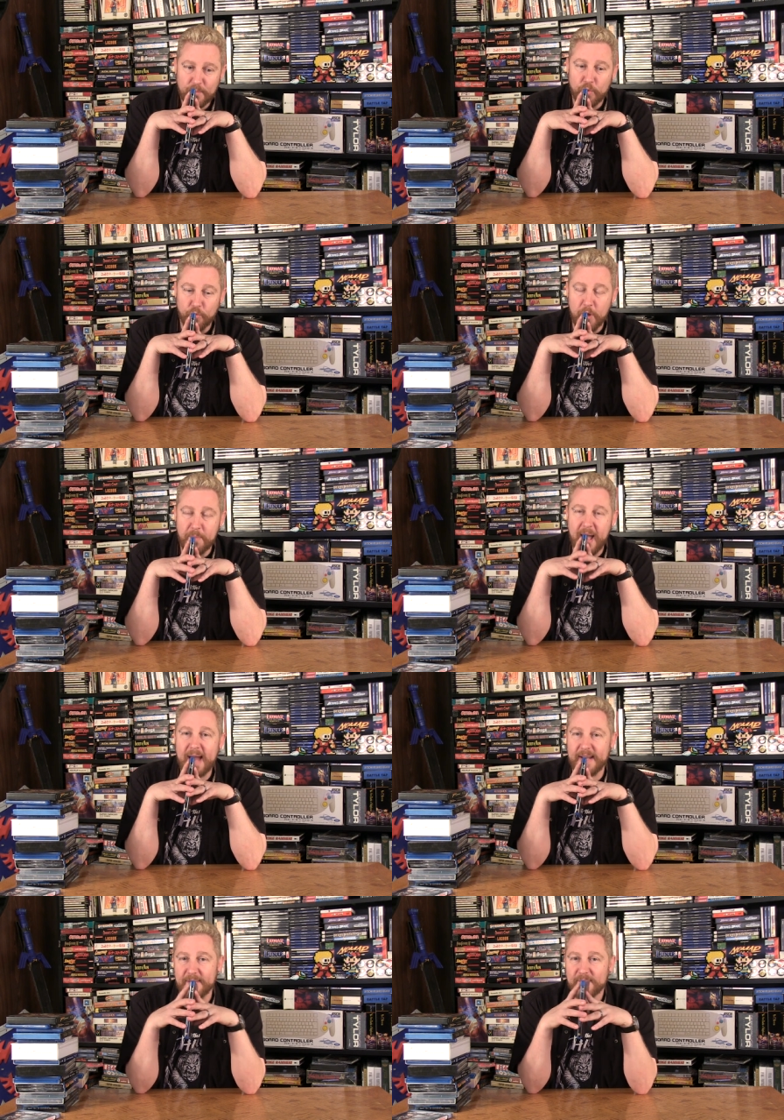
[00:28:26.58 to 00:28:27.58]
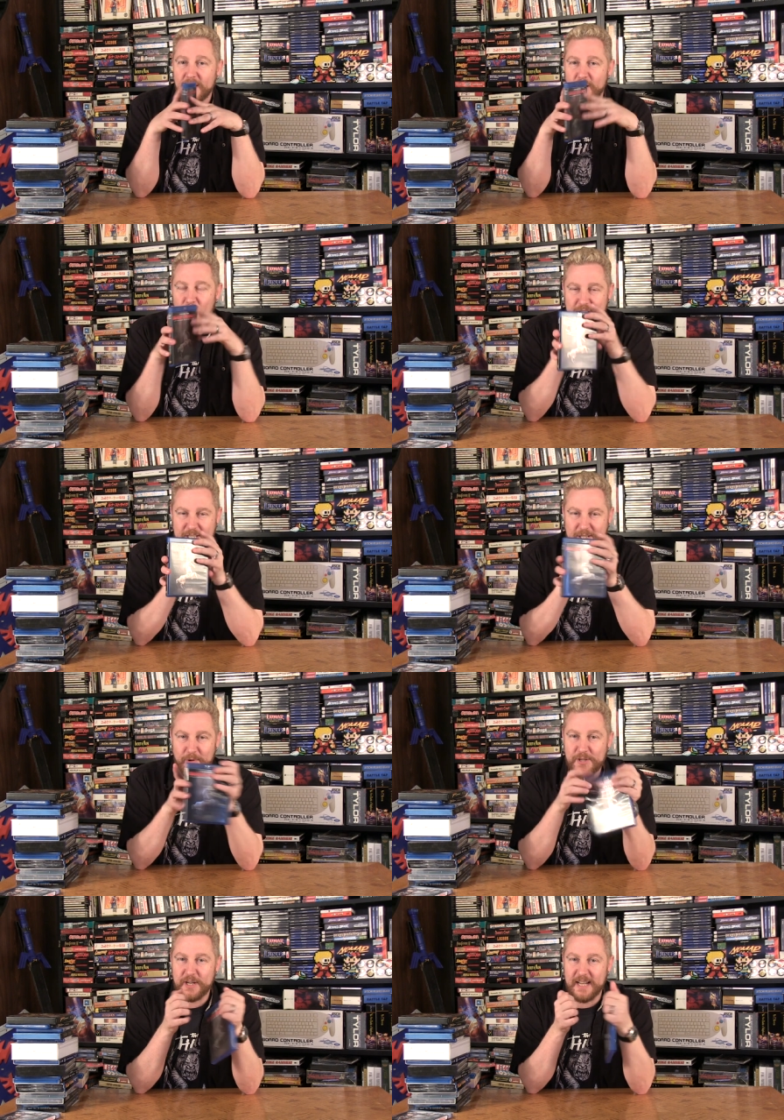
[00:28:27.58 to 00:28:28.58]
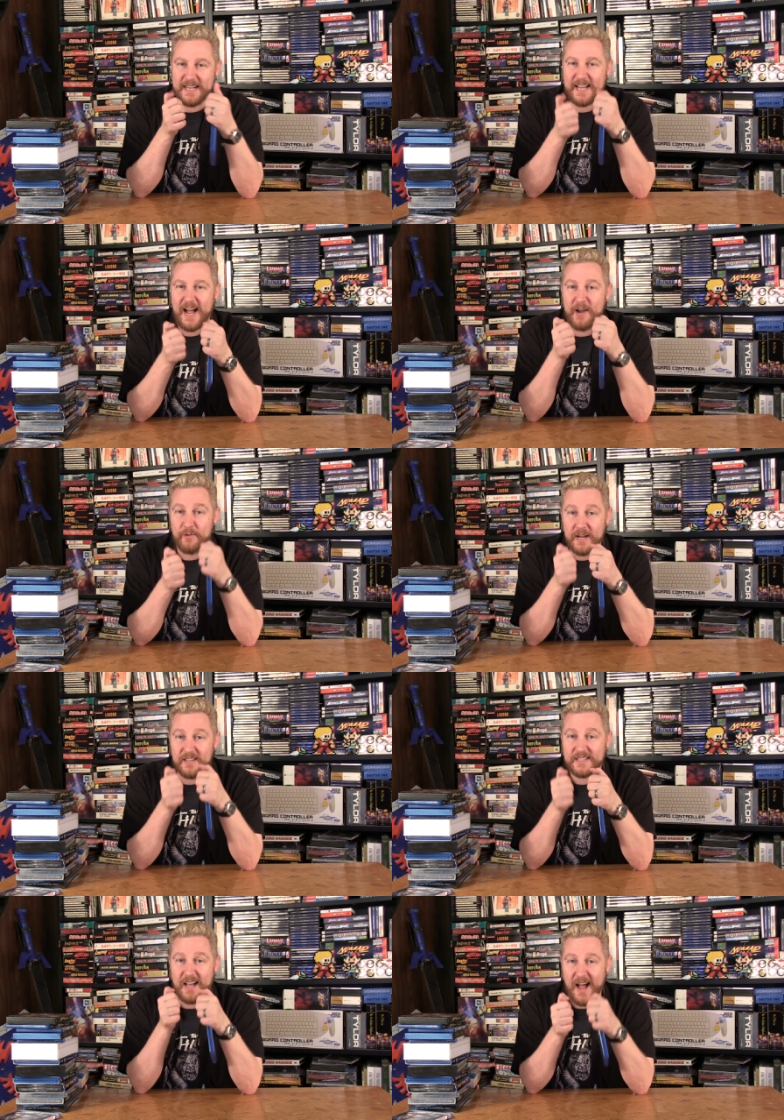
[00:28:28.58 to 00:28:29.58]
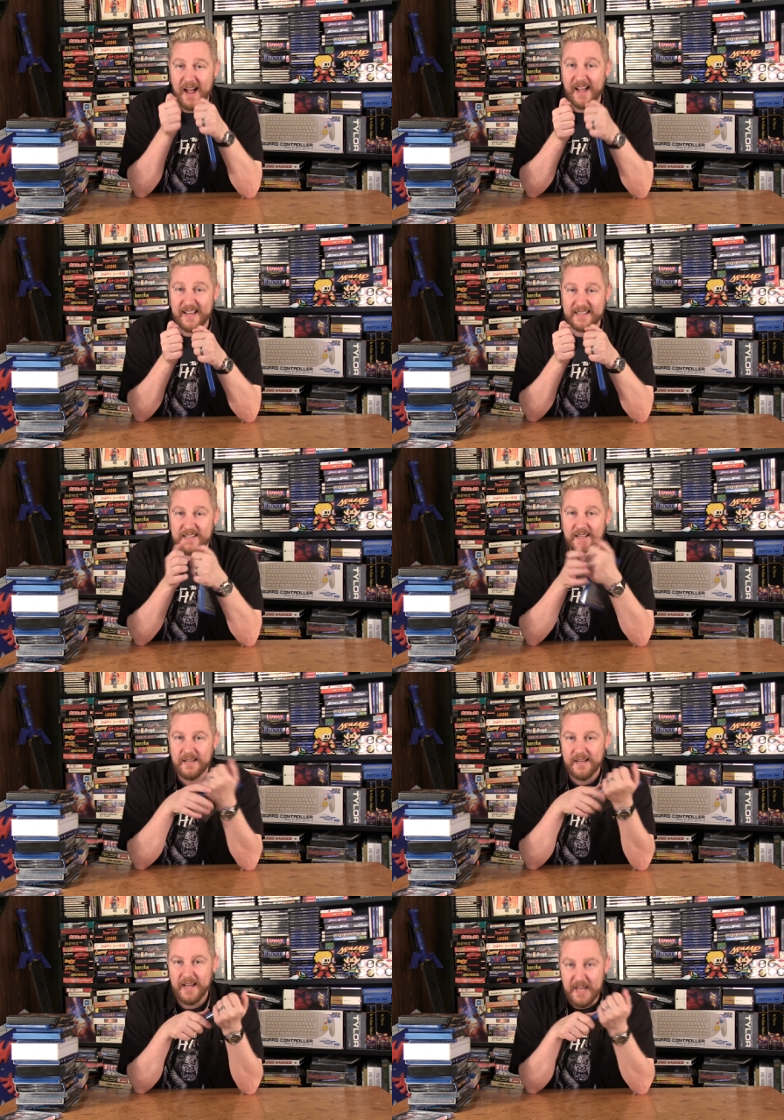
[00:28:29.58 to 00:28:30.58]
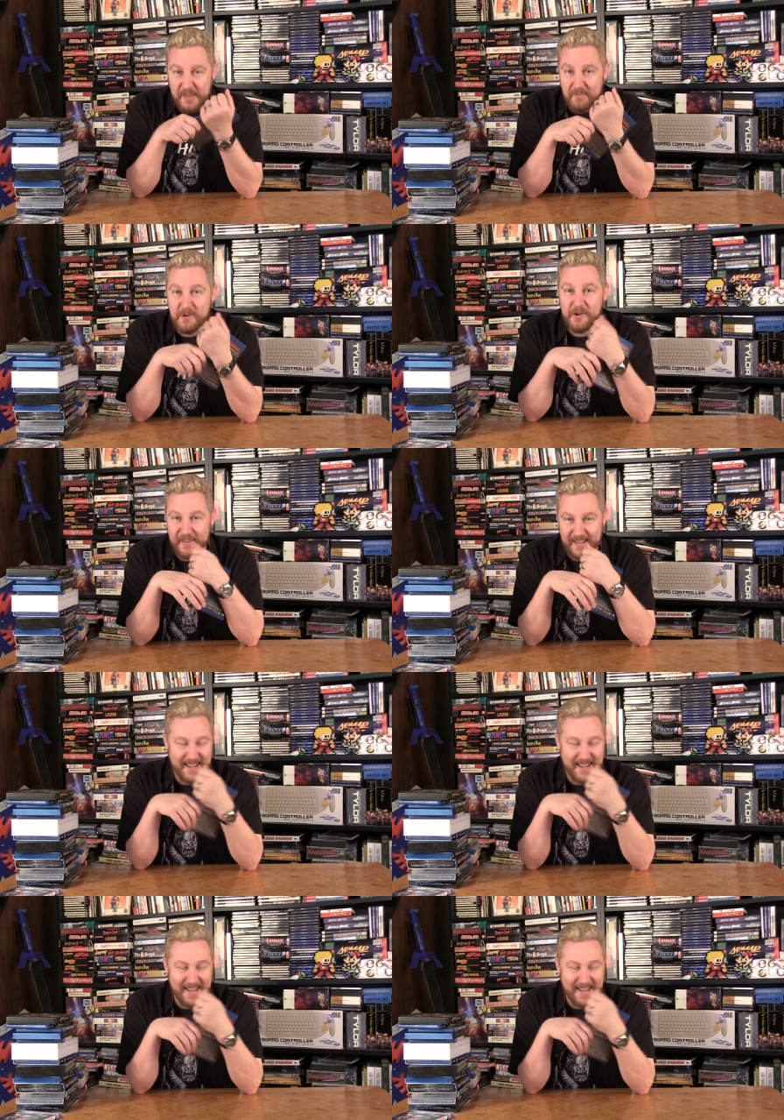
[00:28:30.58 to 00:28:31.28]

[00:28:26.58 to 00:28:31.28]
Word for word: Roy Batty was squishing in Tyrell's eyes in the movie.